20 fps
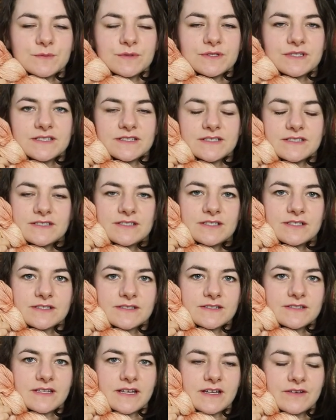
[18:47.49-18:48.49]
but this is
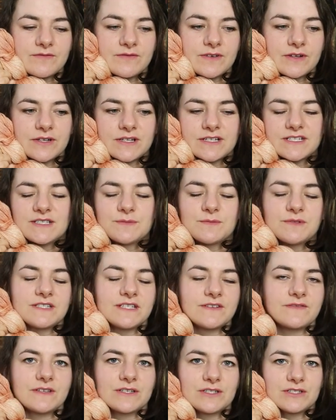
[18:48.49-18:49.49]
just that very
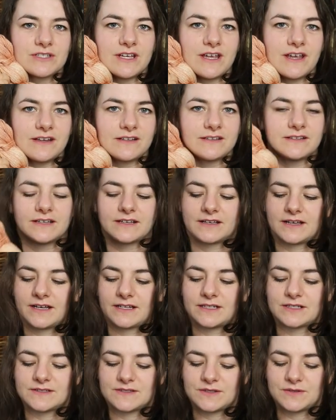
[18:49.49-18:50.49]
specific shade that
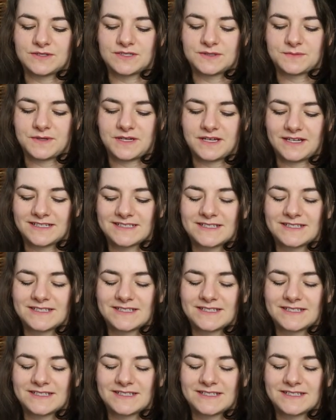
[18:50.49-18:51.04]
kind of suits me.